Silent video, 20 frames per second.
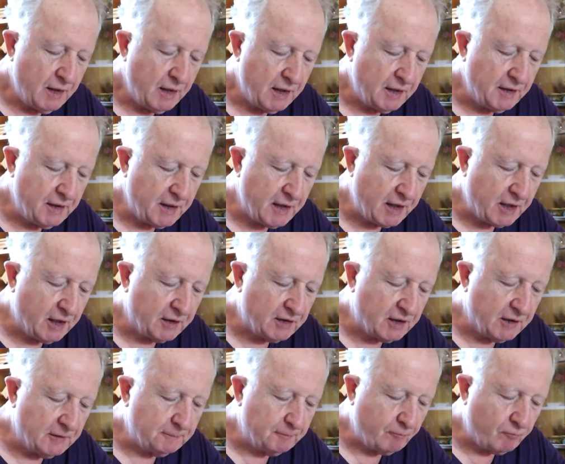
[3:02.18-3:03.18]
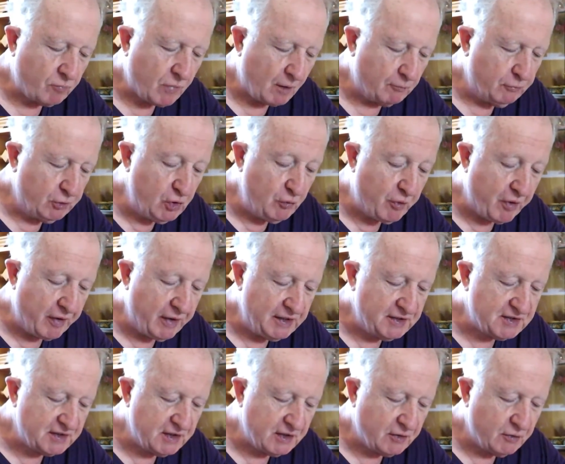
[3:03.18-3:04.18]
and then I got the
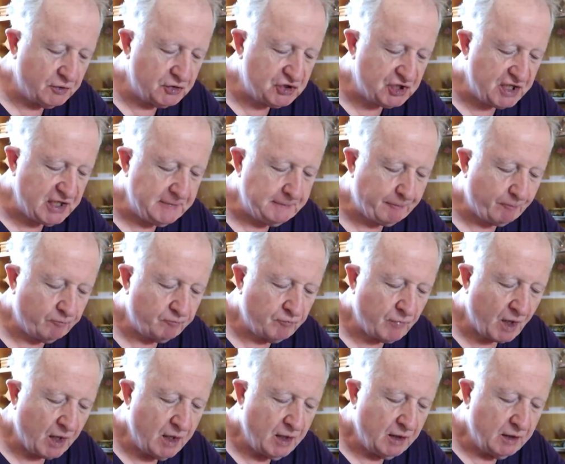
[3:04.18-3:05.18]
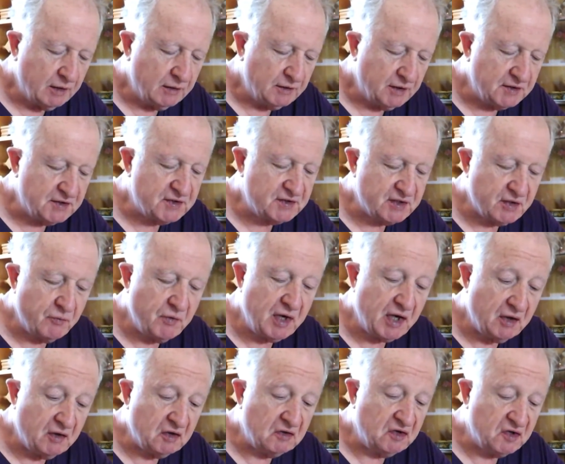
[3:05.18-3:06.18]
blueberries and the goji. This is a
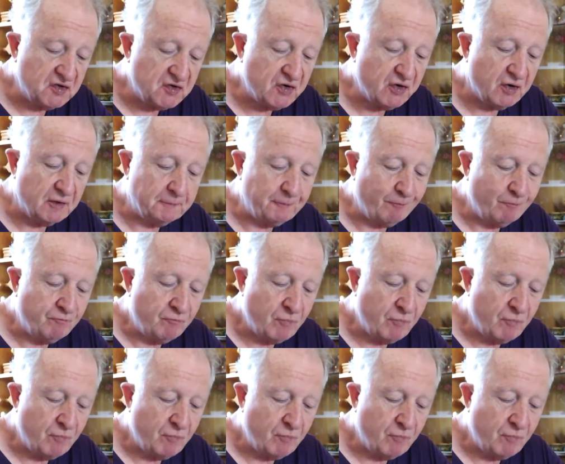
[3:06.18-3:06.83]
really good dessert.